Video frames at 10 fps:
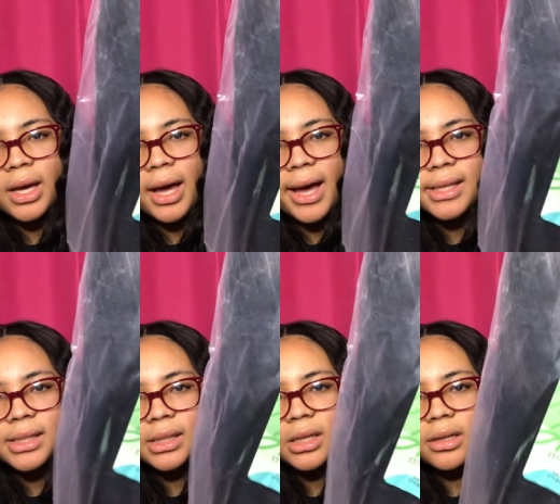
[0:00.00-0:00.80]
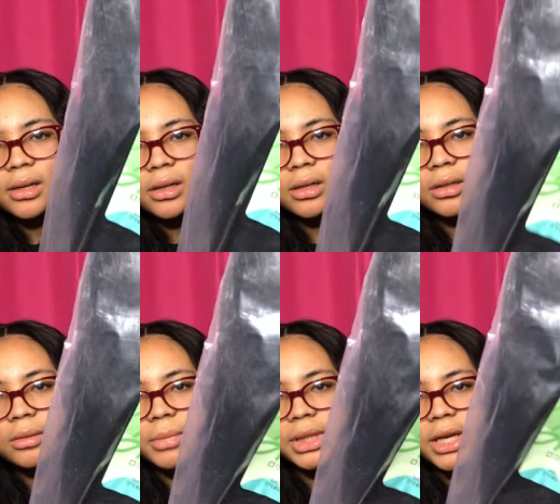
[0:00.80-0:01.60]
i see young
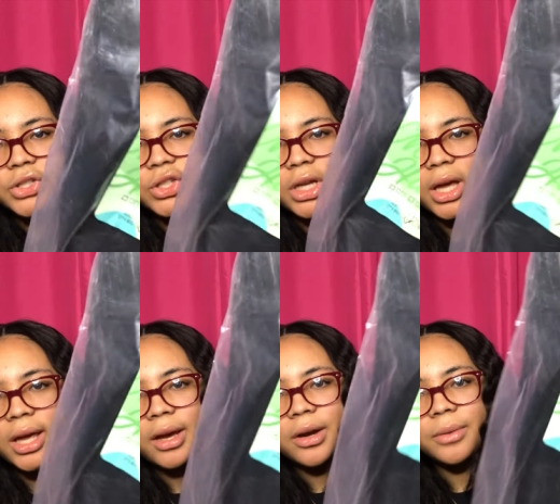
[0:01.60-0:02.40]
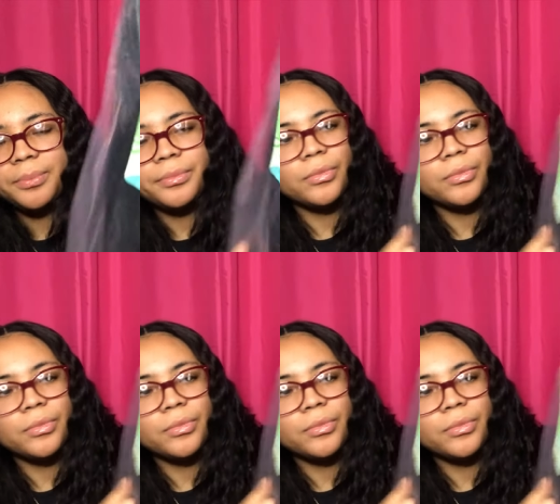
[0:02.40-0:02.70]
malaysian hair